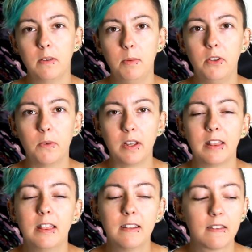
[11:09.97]
to be
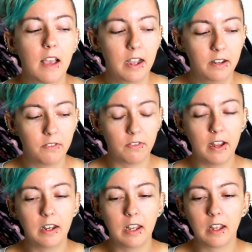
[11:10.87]
doing, this kind of
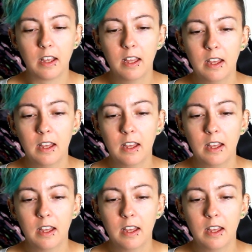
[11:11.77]
writing.